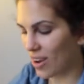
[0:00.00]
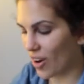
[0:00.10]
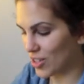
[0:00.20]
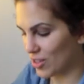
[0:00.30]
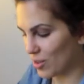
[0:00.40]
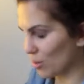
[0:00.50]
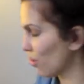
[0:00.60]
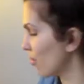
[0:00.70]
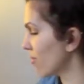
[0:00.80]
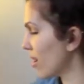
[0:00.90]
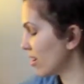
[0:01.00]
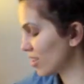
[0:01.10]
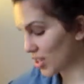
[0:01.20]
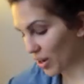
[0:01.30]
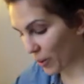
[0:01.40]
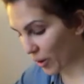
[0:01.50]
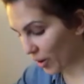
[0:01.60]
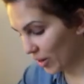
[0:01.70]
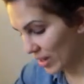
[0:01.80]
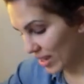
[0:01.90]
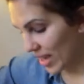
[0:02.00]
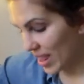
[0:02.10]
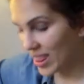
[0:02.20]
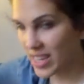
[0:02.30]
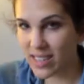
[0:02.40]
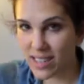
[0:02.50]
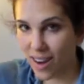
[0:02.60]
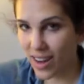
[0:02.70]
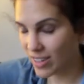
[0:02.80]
I just thought, do you know what? This is like